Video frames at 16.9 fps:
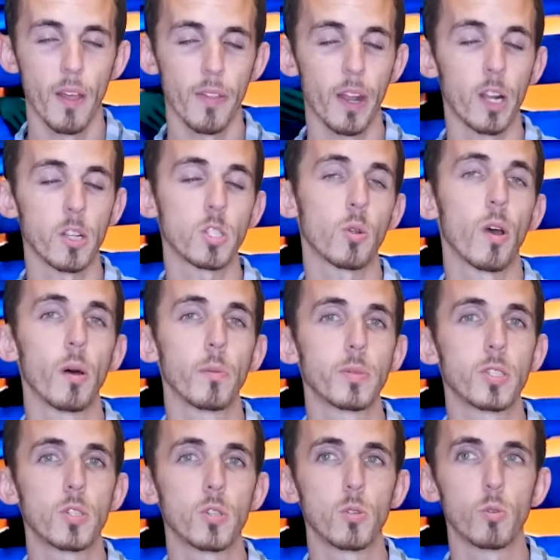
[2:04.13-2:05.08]
That also
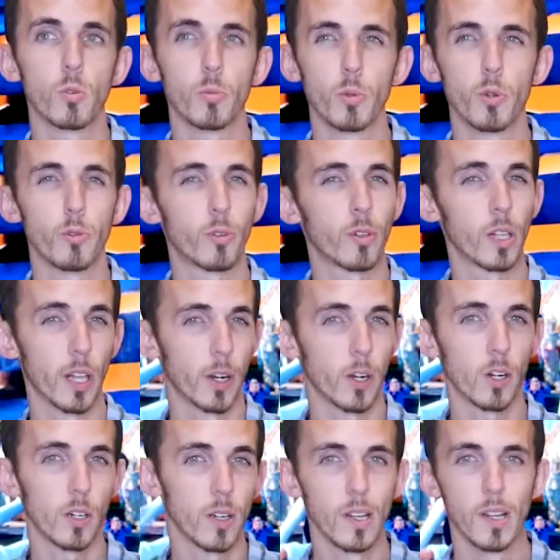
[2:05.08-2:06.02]
helps to remove
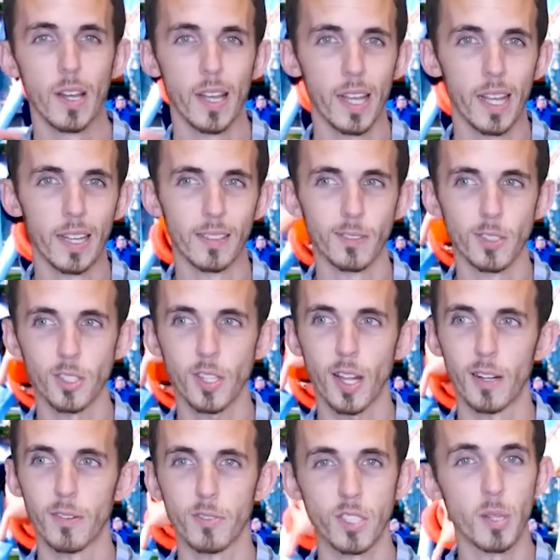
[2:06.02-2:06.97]
clutter and just
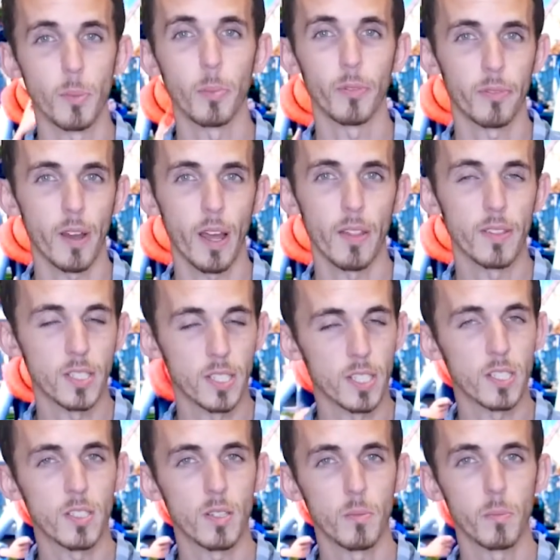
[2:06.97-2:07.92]
kind of simplify the
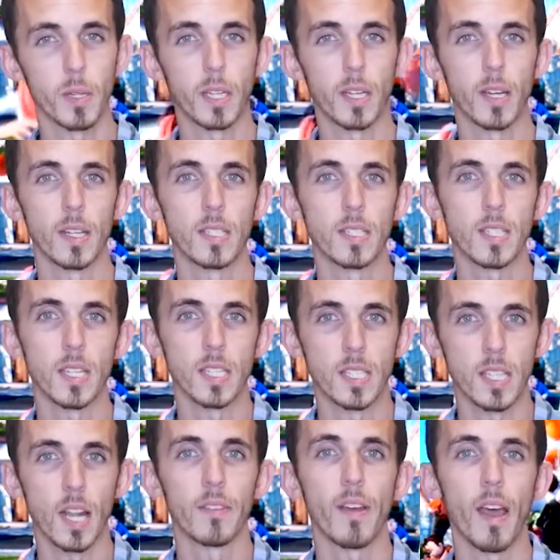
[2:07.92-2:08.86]
system, because
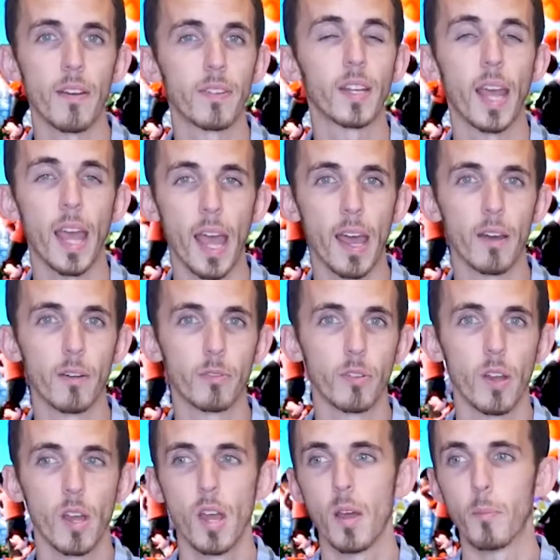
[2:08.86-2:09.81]
instead of having to
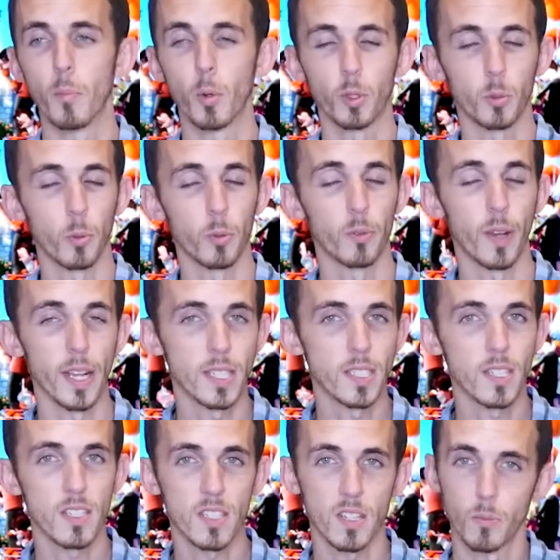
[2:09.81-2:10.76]
have multiple
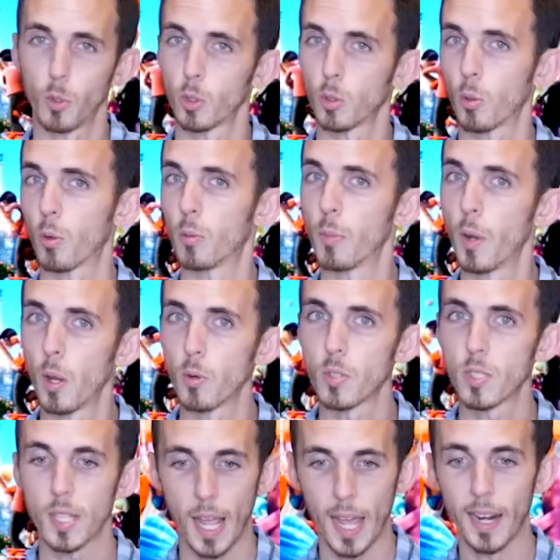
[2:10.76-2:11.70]
devices and multiple
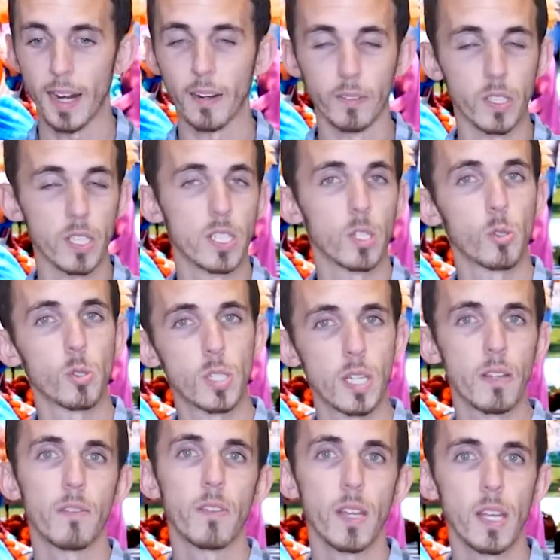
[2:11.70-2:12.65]
remotes at every single
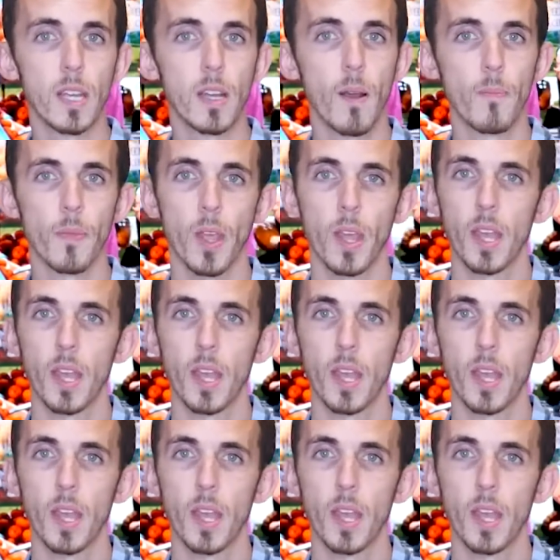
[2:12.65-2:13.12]
TV,